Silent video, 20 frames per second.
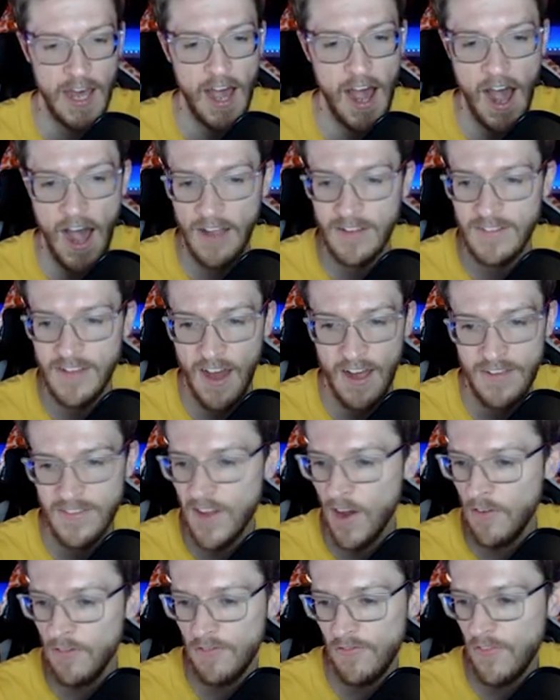I
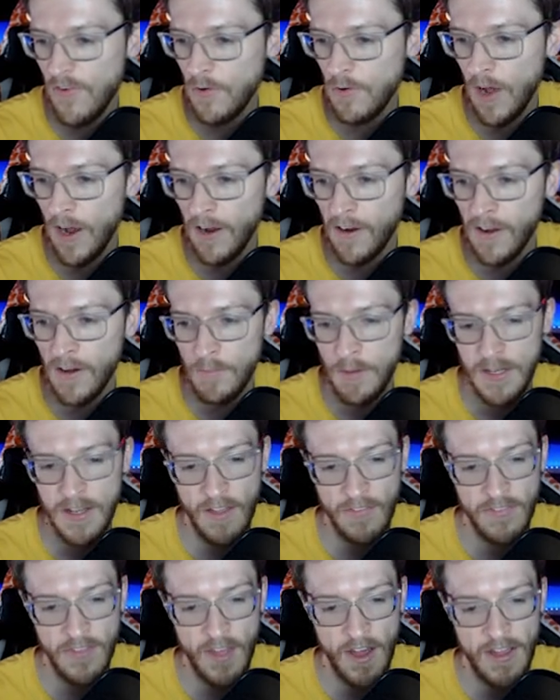don't feel like I'm going to be
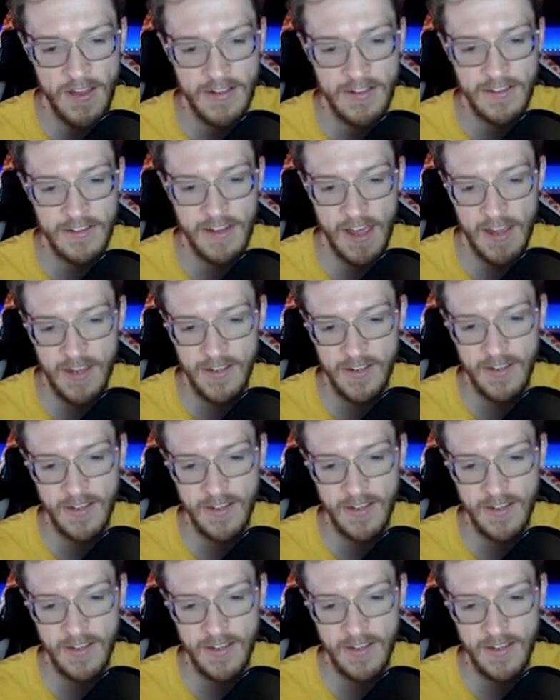done dirty today.